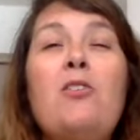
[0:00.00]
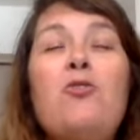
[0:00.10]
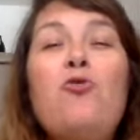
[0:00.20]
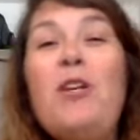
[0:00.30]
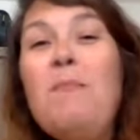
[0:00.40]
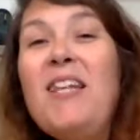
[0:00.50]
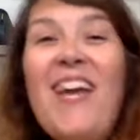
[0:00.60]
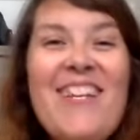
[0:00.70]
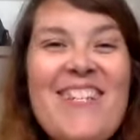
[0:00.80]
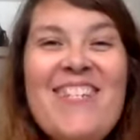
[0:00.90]

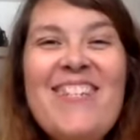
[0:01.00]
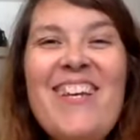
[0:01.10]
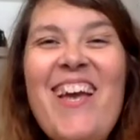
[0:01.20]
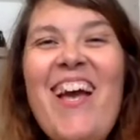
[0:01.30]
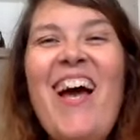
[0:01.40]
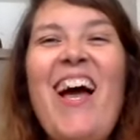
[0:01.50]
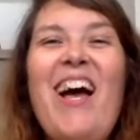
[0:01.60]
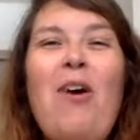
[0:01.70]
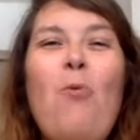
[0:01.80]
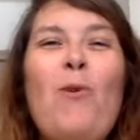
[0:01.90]
dreaminess
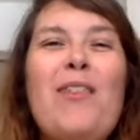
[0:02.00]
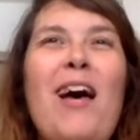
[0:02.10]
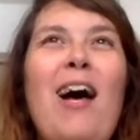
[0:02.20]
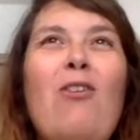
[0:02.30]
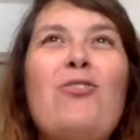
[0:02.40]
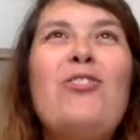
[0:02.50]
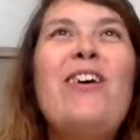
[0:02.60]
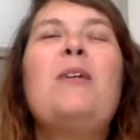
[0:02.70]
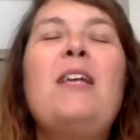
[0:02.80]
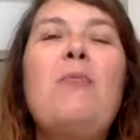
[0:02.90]
without
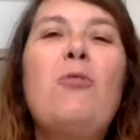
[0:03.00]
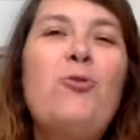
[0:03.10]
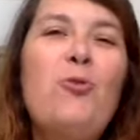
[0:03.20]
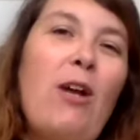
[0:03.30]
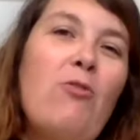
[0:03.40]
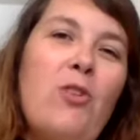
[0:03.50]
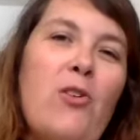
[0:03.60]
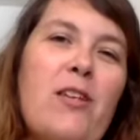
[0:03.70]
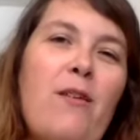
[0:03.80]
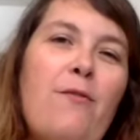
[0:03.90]
being able to ground
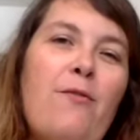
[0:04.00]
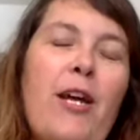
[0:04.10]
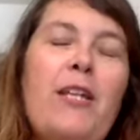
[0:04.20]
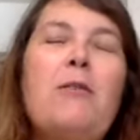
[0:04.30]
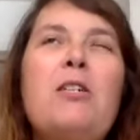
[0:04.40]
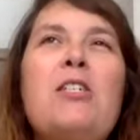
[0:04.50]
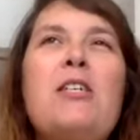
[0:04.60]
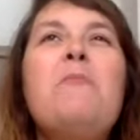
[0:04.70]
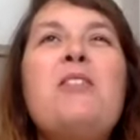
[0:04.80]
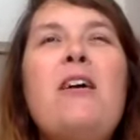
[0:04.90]
yourself, right? Because
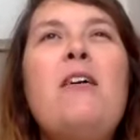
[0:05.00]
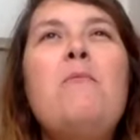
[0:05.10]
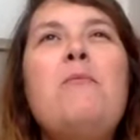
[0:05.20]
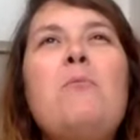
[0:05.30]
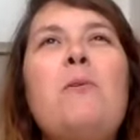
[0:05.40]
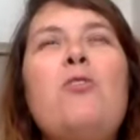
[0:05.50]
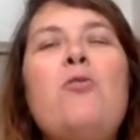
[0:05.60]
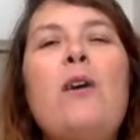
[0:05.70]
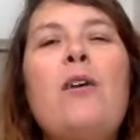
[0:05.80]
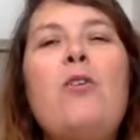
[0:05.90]
sometimes when
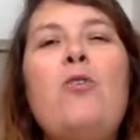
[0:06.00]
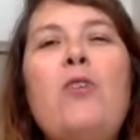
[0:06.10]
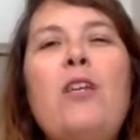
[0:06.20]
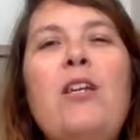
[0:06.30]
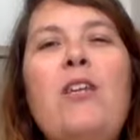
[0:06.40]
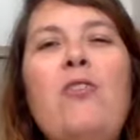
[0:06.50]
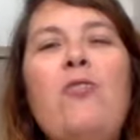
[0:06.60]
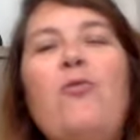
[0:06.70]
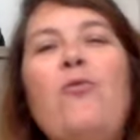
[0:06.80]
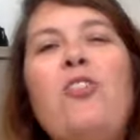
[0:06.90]
you are looking
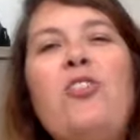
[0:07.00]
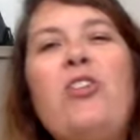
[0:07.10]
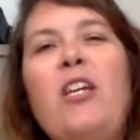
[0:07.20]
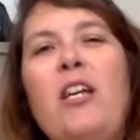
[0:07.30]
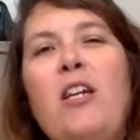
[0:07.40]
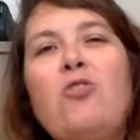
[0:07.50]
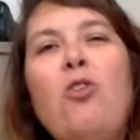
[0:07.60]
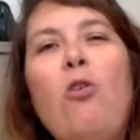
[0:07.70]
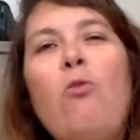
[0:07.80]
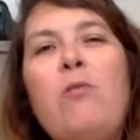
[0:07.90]
into visioning and
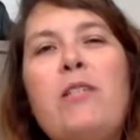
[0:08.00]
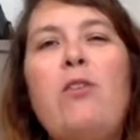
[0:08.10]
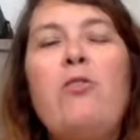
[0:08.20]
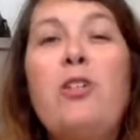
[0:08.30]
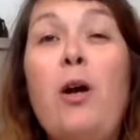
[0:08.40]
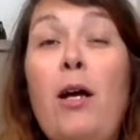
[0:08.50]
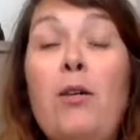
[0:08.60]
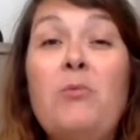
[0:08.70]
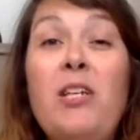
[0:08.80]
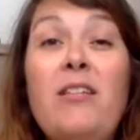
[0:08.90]
goals
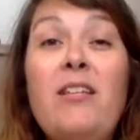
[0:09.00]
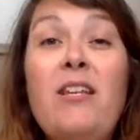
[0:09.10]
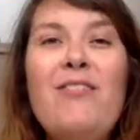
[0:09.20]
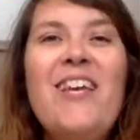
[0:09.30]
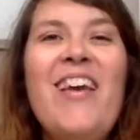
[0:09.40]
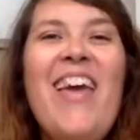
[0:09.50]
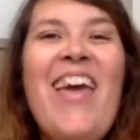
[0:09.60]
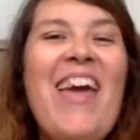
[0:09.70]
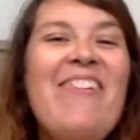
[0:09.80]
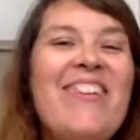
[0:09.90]
and objectives,
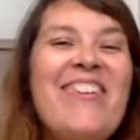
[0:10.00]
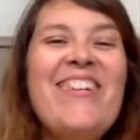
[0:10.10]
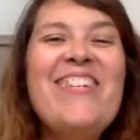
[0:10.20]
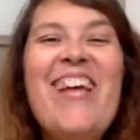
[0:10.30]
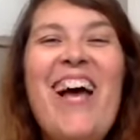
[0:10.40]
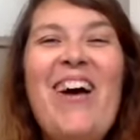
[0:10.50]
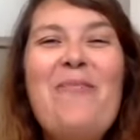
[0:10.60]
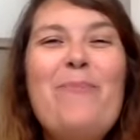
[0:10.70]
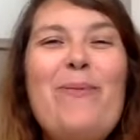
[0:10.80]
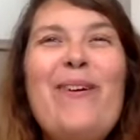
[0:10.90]
everything is
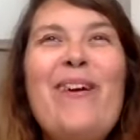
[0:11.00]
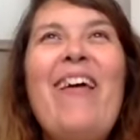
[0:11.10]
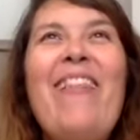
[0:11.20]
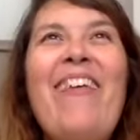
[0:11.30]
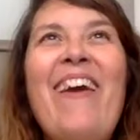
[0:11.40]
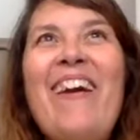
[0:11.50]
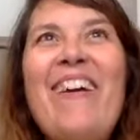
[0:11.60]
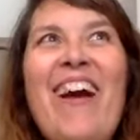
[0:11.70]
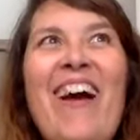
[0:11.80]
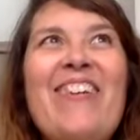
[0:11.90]
up
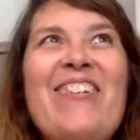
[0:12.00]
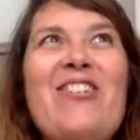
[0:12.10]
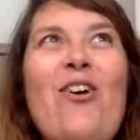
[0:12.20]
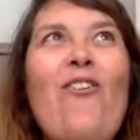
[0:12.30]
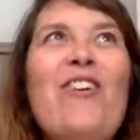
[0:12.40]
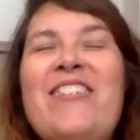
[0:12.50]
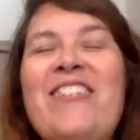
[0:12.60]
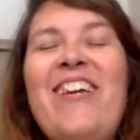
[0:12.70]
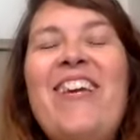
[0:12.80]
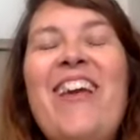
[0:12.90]
there and it's so
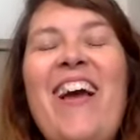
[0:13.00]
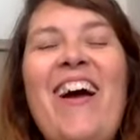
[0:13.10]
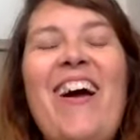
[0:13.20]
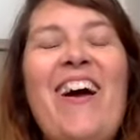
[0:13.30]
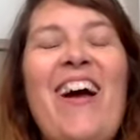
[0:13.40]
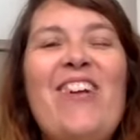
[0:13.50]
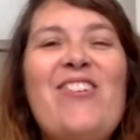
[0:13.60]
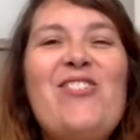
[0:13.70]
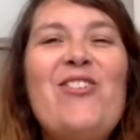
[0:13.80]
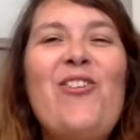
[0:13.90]
easy
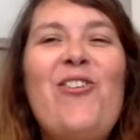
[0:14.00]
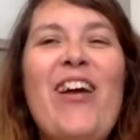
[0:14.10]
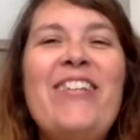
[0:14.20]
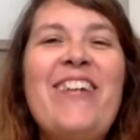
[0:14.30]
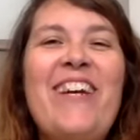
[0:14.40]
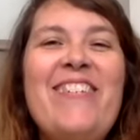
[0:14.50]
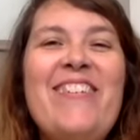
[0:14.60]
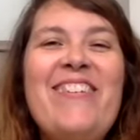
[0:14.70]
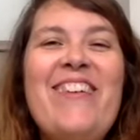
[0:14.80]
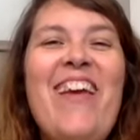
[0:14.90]
and so
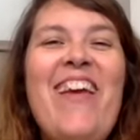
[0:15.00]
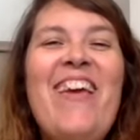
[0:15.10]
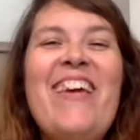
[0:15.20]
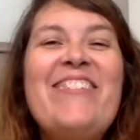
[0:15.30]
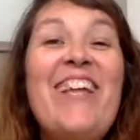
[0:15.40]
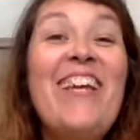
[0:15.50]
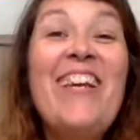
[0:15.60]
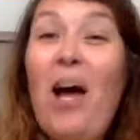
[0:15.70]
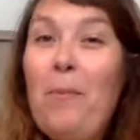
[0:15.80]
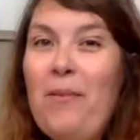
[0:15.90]
enticing
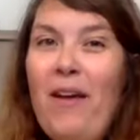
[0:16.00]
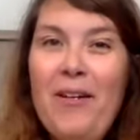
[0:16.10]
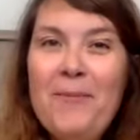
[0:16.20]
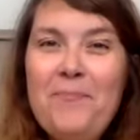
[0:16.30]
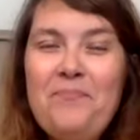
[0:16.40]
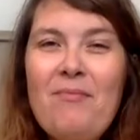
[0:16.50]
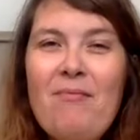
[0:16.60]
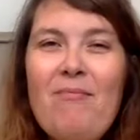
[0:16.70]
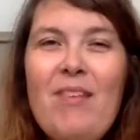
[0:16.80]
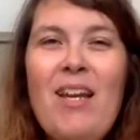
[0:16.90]
staying up there.
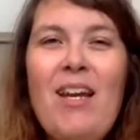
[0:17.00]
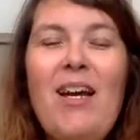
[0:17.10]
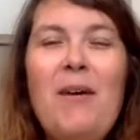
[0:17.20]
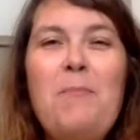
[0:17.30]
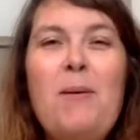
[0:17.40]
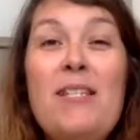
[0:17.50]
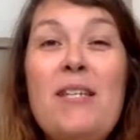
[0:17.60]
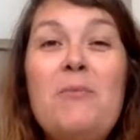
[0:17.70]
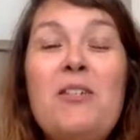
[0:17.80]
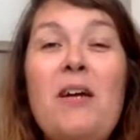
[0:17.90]
But
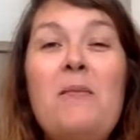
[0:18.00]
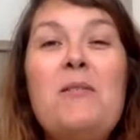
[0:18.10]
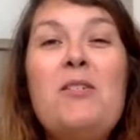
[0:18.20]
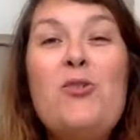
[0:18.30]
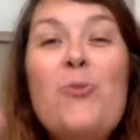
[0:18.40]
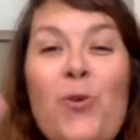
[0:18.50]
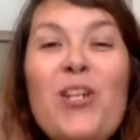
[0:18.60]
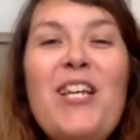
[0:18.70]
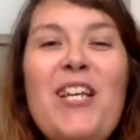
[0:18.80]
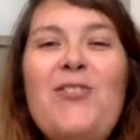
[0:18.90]
sometimes
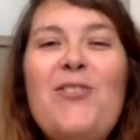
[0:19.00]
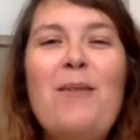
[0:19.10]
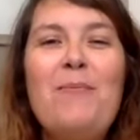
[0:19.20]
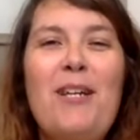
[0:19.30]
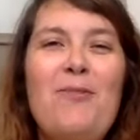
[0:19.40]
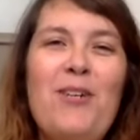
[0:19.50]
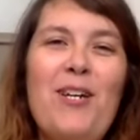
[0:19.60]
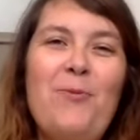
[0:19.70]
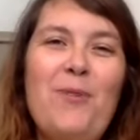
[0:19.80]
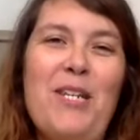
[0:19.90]
we need to come down,
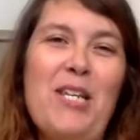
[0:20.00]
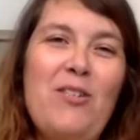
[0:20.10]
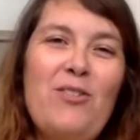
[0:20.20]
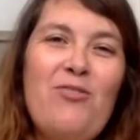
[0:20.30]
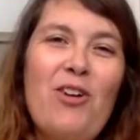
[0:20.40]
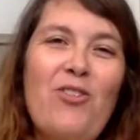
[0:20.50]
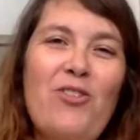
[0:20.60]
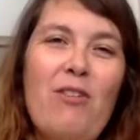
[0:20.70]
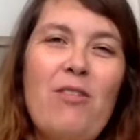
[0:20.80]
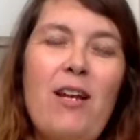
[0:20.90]
right? We need to
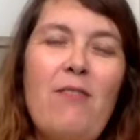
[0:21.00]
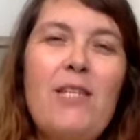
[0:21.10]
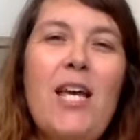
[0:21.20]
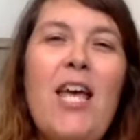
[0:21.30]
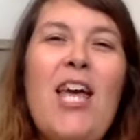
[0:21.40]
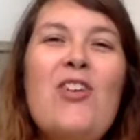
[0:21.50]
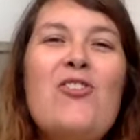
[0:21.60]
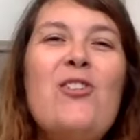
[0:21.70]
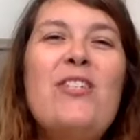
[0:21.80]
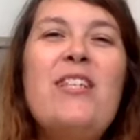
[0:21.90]
structure ourselves.
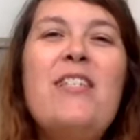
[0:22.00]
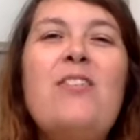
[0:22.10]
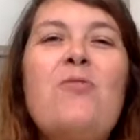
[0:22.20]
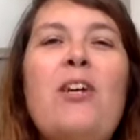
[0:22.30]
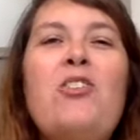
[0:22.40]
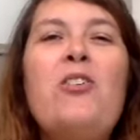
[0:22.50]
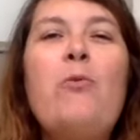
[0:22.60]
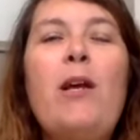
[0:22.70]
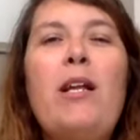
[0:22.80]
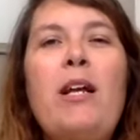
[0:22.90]
So in this
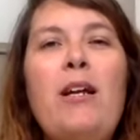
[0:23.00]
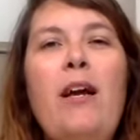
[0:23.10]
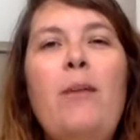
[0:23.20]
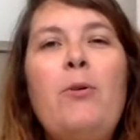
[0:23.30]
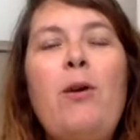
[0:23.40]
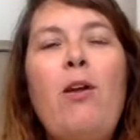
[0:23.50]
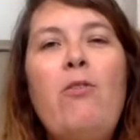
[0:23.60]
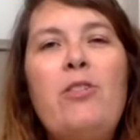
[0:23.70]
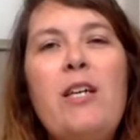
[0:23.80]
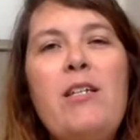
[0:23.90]
situation, what can help you a
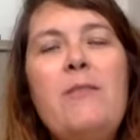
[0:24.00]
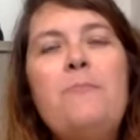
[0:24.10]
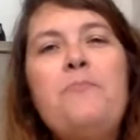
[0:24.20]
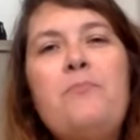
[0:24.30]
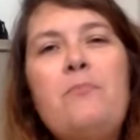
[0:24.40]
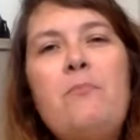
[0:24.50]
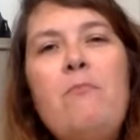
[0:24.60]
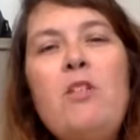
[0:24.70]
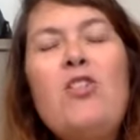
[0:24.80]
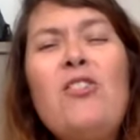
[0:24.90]
lot is
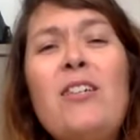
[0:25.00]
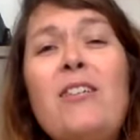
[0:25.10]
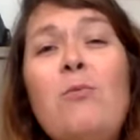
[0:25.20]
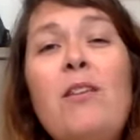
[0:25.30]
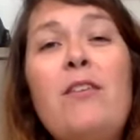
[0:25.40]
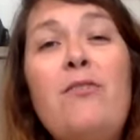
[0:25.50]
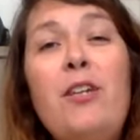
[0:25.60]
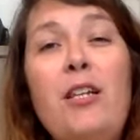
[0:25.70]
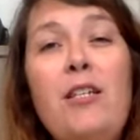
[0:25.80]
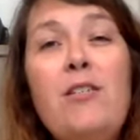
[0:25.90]
connecting with the
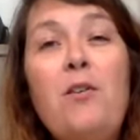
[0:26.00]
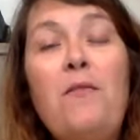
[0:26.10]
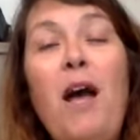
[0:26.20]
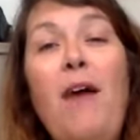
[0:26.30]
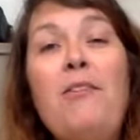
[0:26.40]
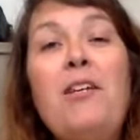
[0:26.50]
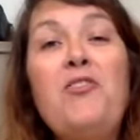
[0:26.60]
feelings of having